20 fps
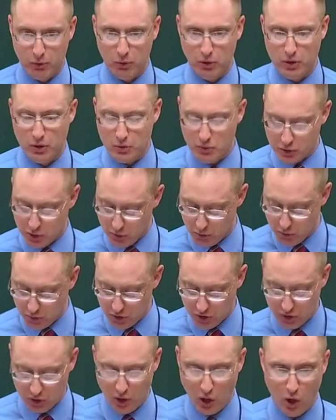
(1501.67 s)
for you to
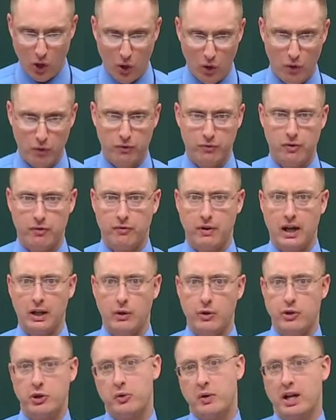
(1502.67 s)
solve.
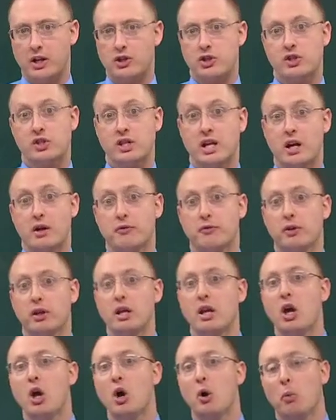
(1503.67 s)
Follow the directions
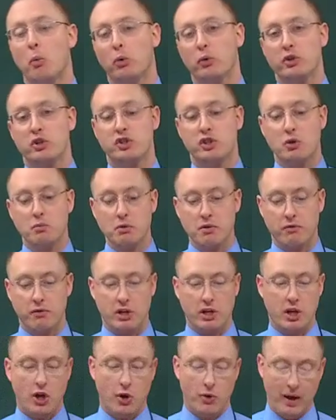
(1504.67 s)
carefully. We'll resume the
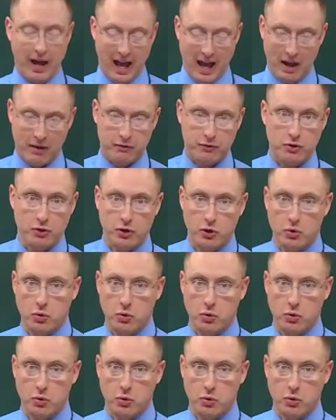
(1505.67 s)
video after the